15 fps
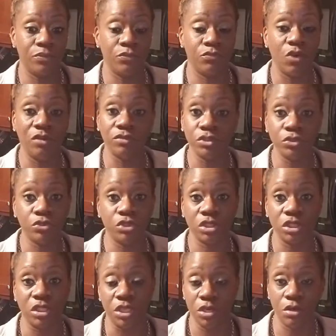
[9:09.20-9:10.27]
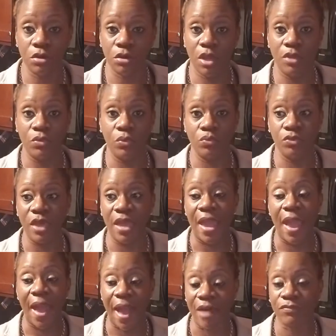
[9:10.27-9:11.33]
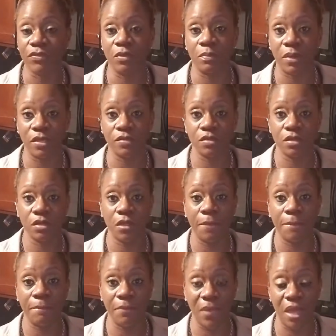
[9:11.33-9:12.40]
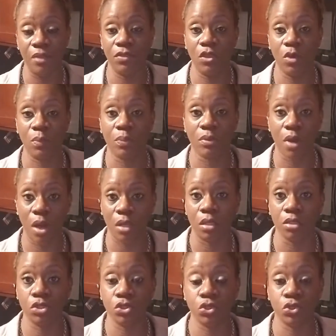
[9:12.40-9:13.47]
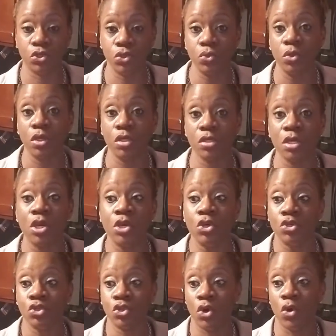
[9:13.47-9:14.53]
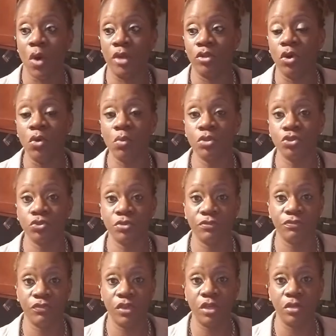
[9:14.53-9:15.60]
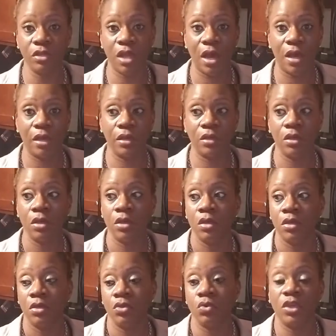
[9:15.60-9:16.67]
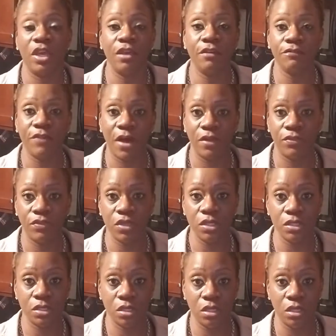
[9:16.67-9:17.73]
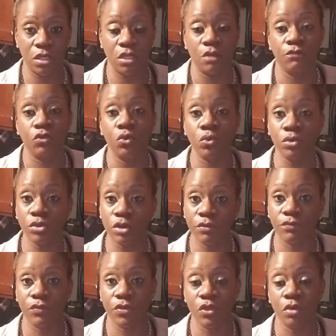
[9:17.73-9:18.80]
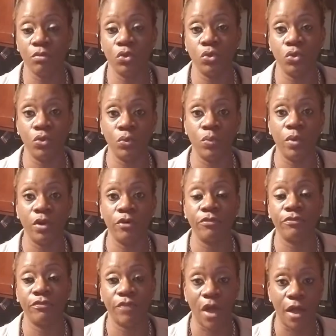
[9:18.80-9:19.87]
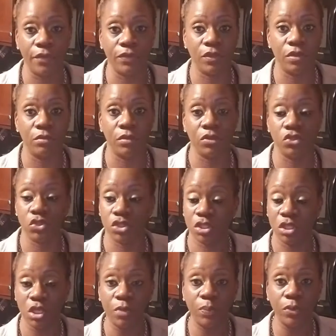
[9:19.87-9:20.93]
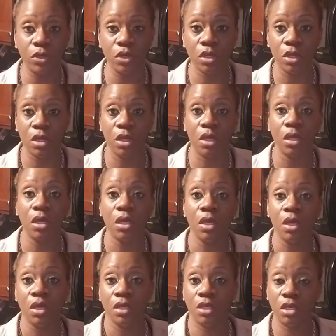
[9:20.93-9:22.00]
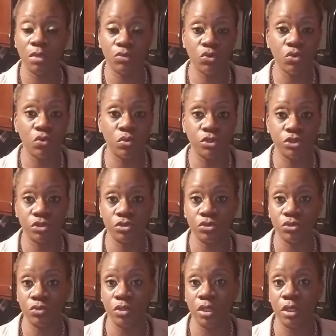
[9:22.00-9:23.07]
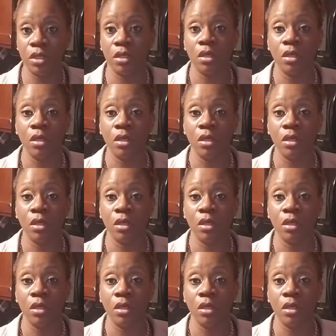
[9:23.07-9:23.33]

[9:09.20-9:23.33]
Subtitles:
revolution is here, and they have to basically make their products to suit us. So I don't want you to feel like you can't find things to eat. If you look for them, you will find them. Just keep looking, keep doing what you're doing.